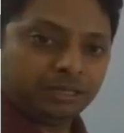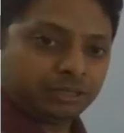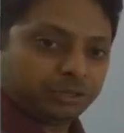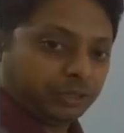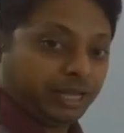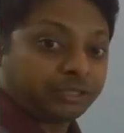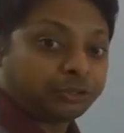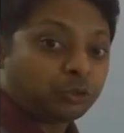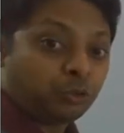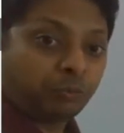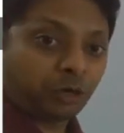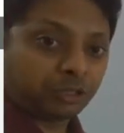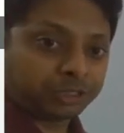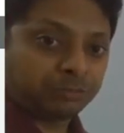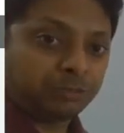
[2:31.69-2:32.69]
so there are two
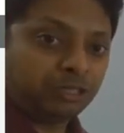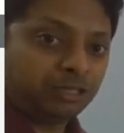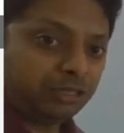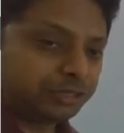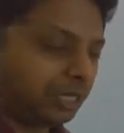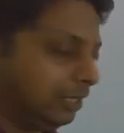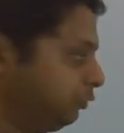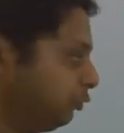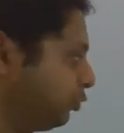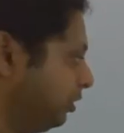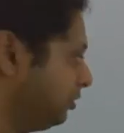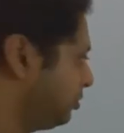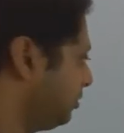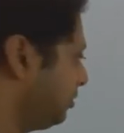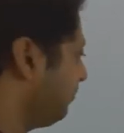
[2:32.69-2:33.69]
possible
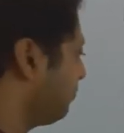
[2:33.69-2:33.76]
solutions.